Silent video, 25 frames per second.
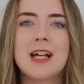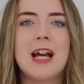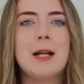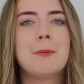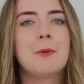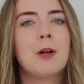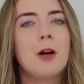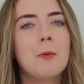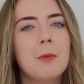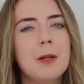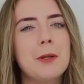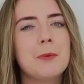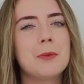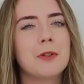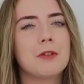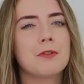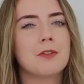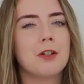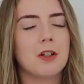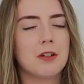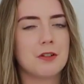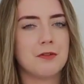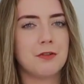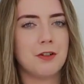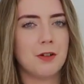I probably would have
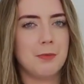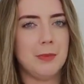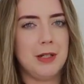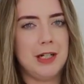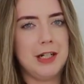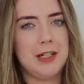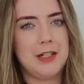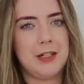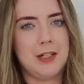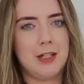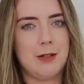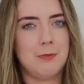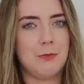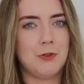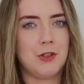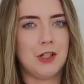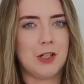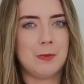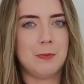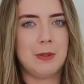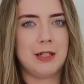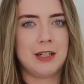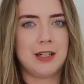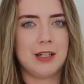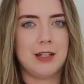gone for a medium
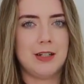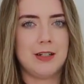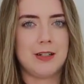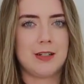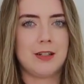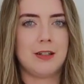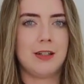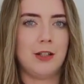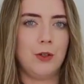just because